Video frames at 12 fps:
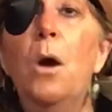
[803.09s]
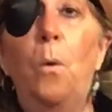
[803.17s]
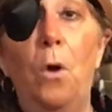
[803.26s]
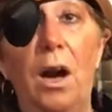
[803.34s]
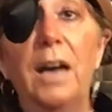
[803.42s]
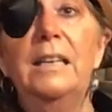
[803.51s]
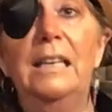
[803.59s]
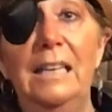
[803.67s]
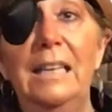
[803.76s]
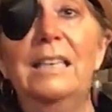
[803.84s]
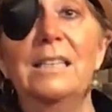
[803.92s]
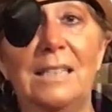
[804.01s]
What
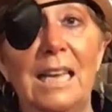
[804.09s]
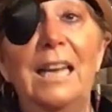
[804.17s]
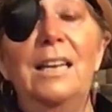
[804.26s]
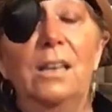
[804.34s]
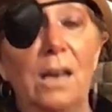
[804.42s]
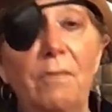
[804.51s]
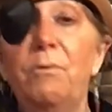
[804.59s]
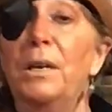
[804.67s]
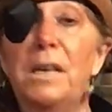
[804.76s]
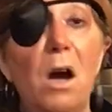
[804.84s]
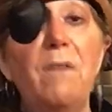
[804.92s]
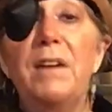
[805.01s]
he is thinking of, we
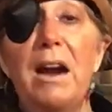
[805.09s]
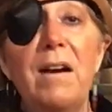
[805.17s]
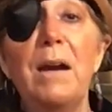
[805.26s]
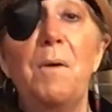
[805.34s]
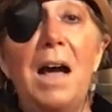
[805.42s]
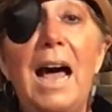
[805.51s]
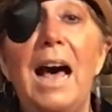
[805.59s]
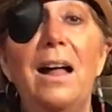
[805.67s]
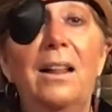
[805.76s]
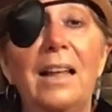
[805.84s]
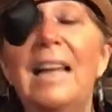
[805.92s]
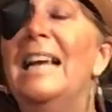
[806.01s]
know very well.